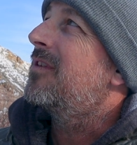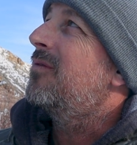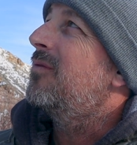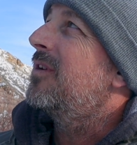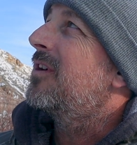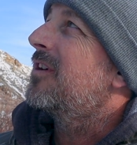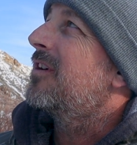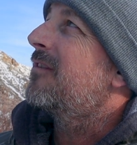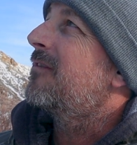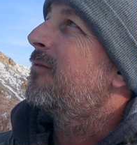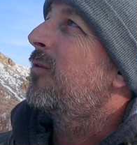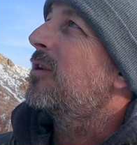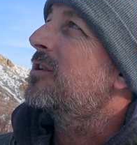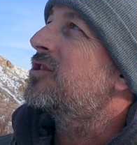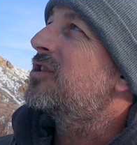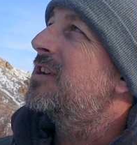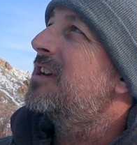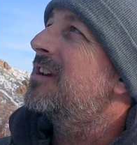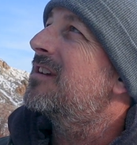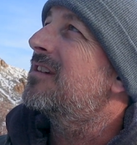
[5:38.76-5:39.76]
We're
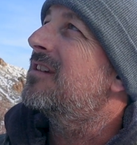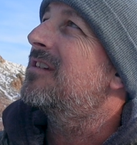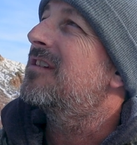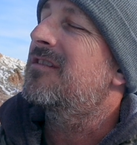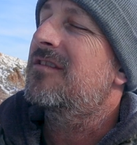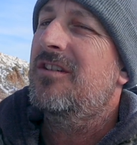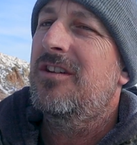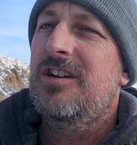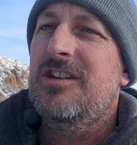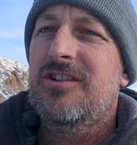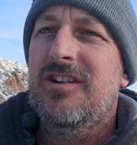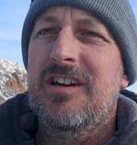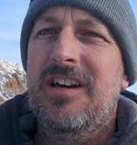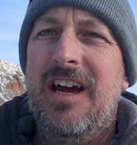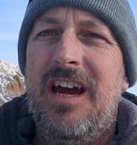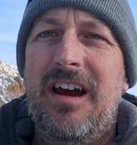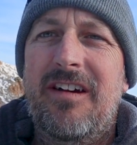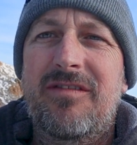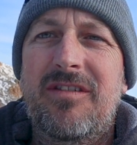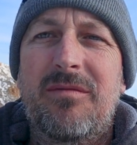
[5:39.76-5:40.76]
fortunate in this country to
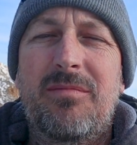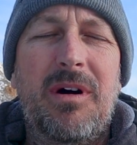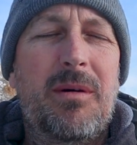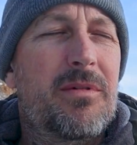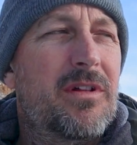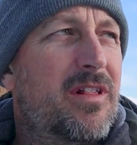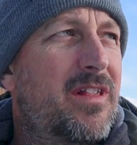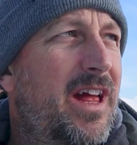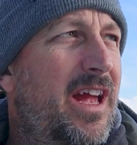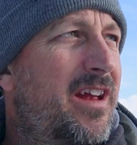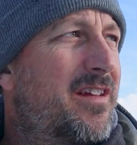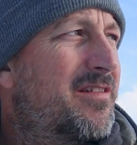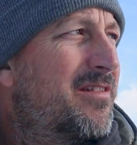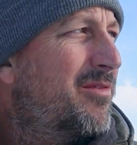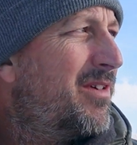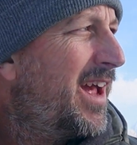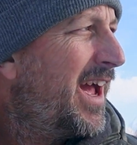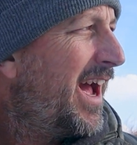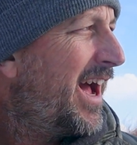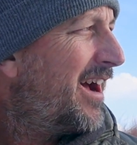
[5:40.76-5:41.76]
have the public lands that
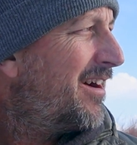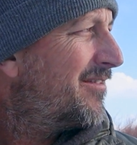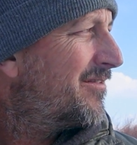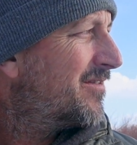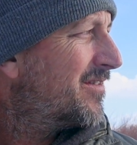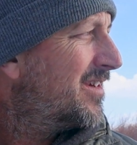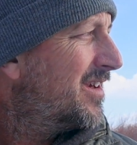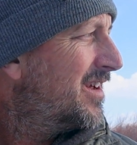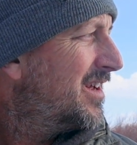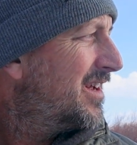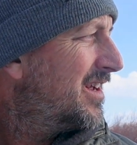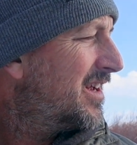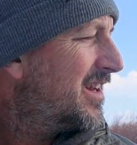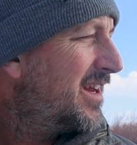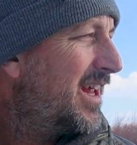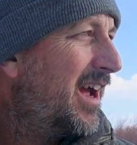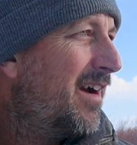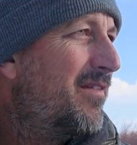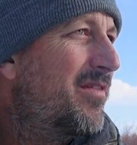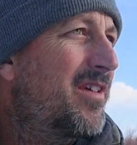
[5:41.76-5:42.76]
we have
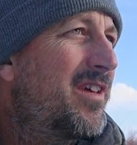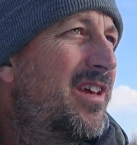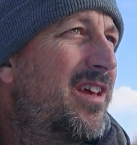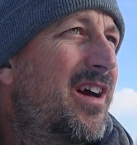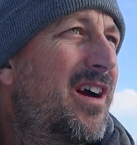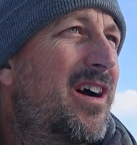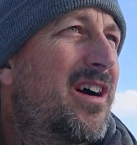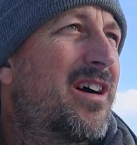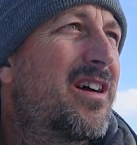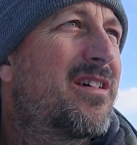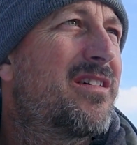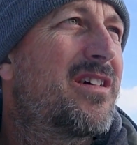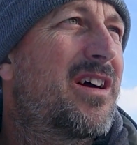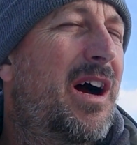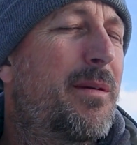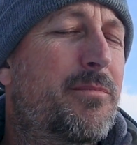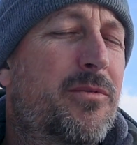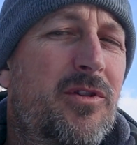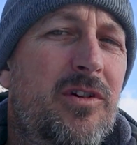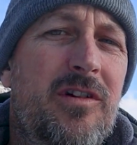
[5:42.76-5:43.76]
and have the
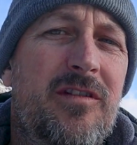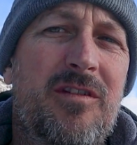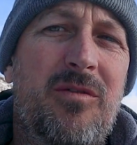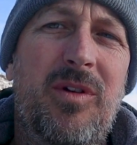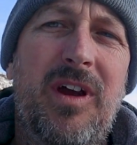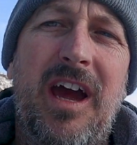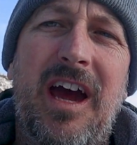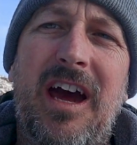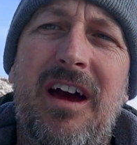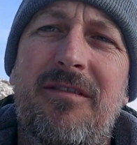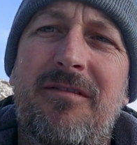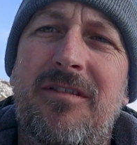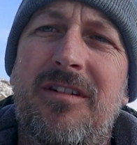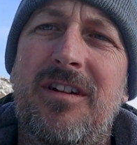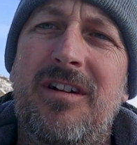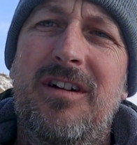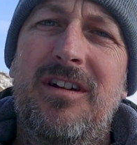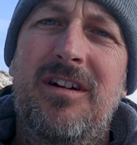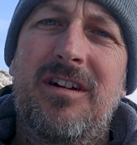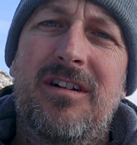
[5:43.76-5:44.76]
opportunities that we have
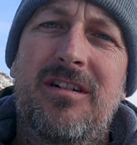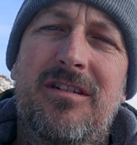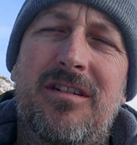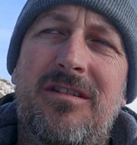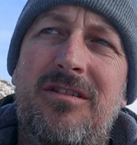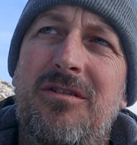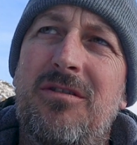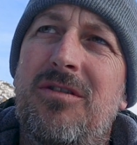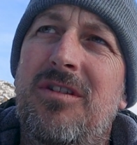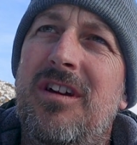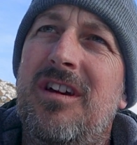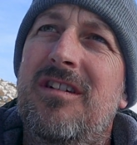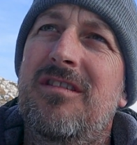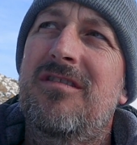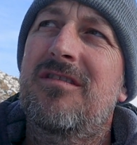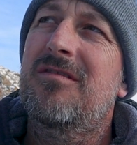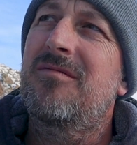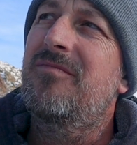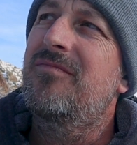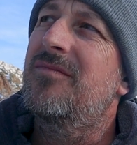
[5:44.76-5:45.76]
to do
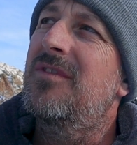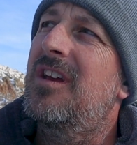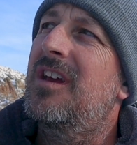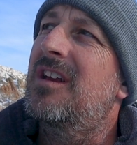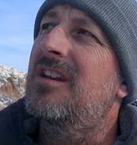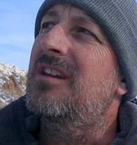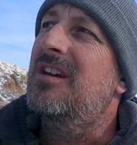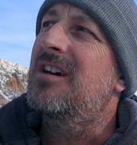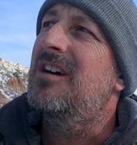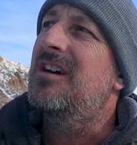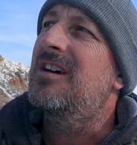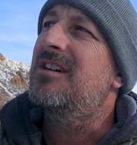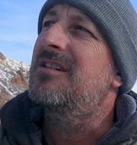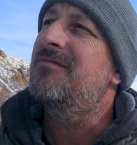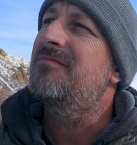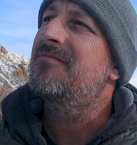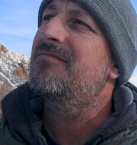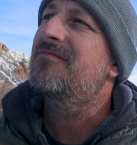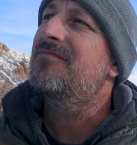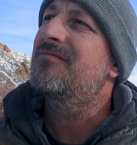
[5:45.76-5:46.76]
things, and
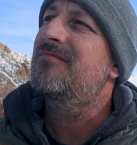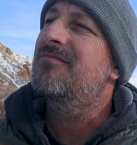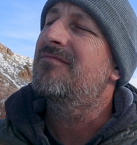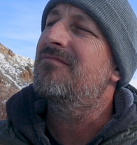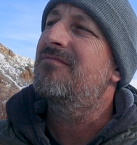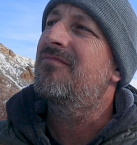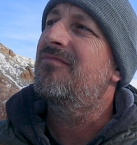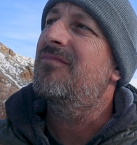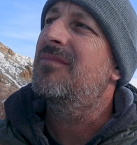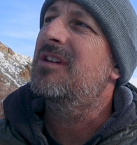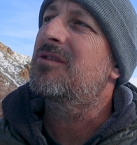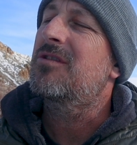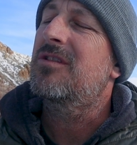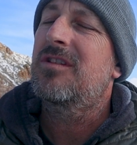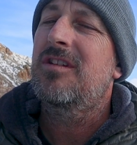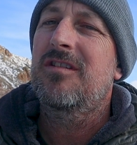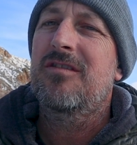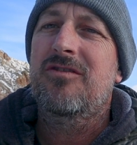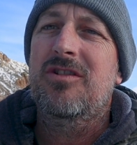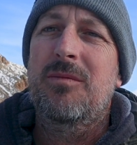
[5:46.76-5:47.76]
that's
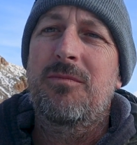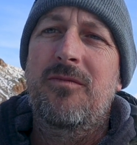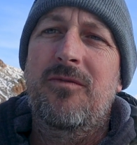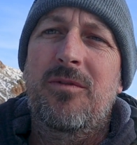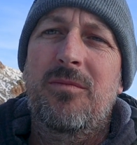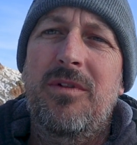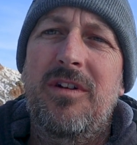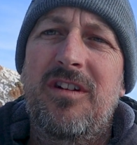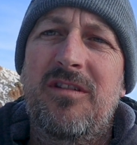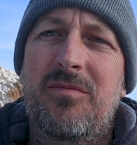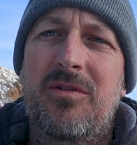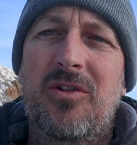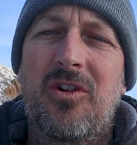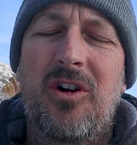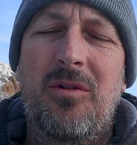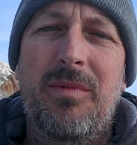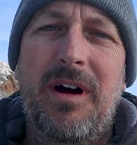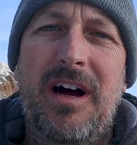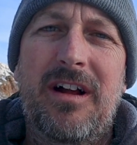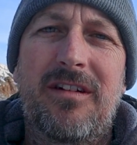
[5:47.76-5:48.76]
what this trip for me has been
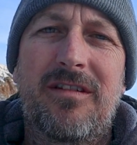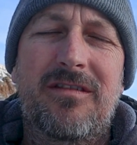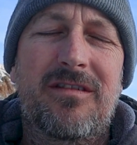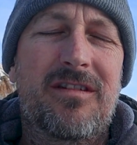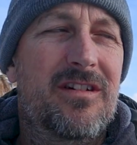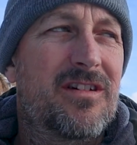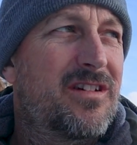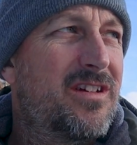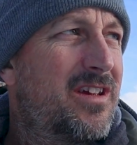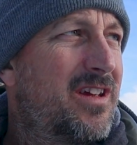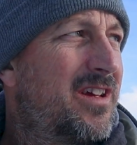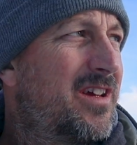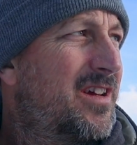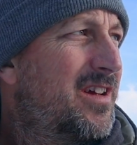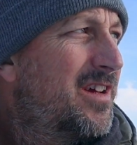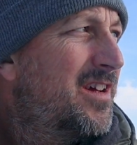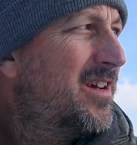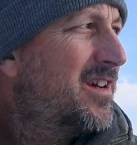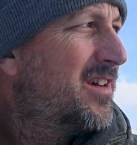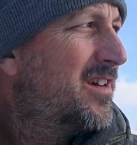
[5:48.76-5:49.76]
all about, is to
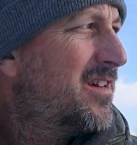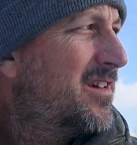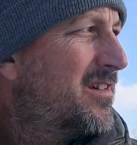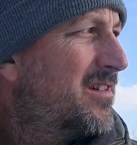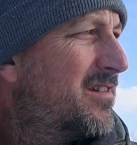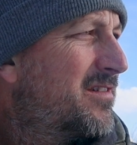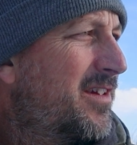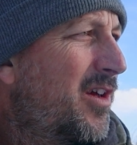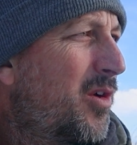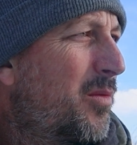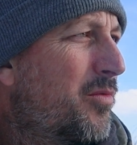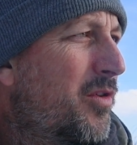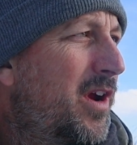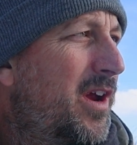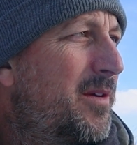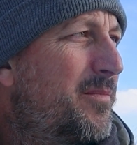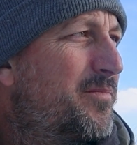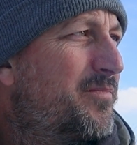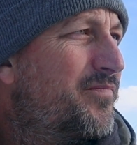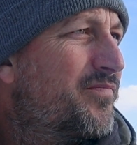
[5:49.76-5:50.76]

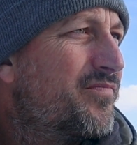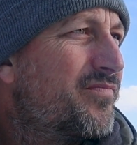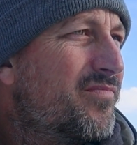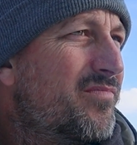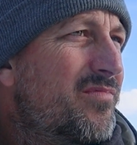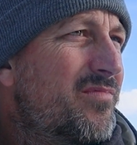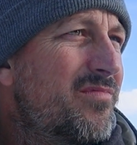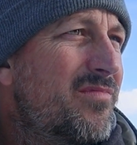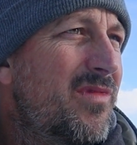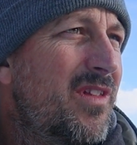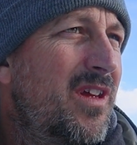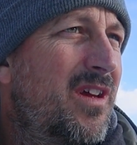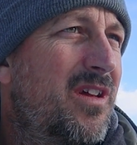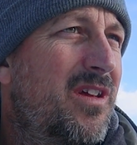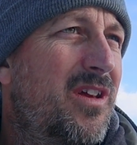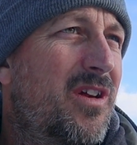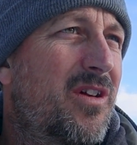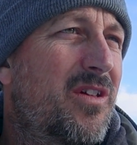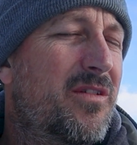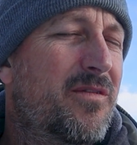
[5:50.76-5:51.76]
celebrate,
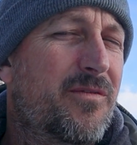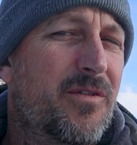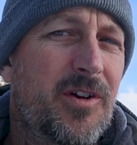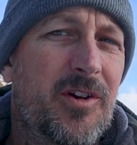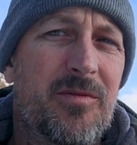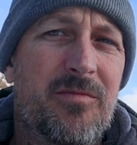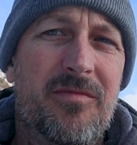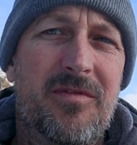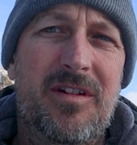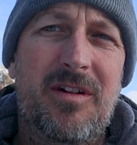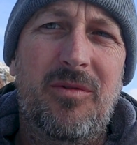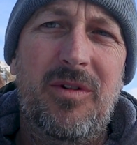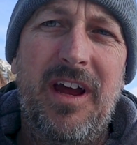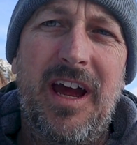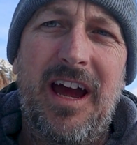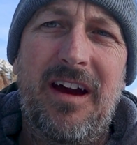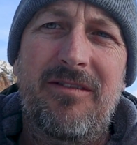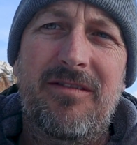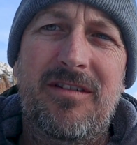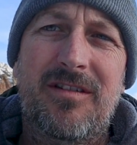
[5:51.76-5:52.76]
the freedom that we
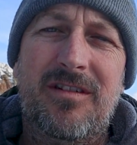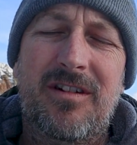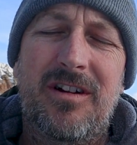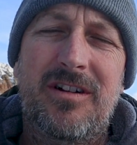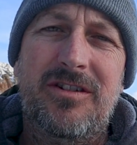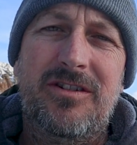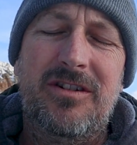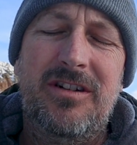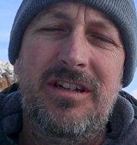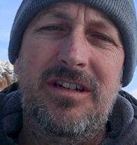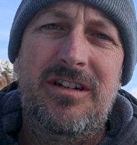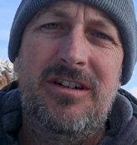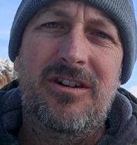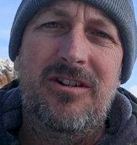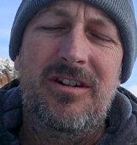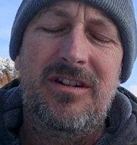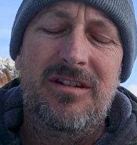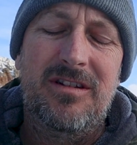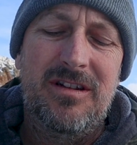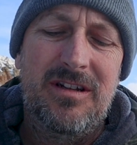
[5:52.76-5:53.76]
have in this country,
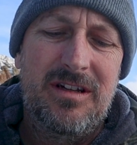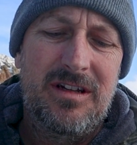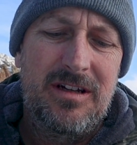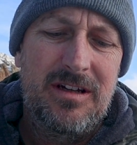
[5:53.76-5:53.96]
and